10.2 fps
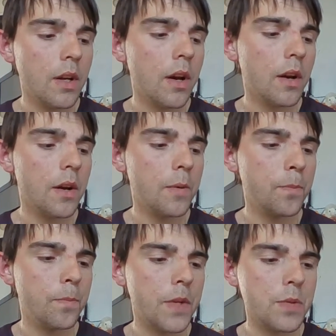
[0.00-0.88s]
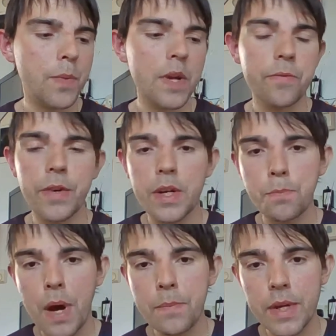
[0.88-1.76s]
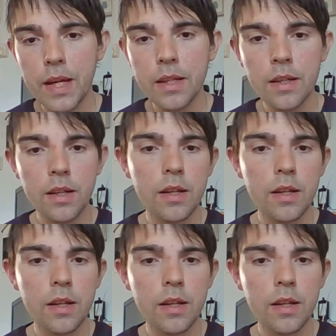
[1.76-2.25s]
It's benefited Aubameyang,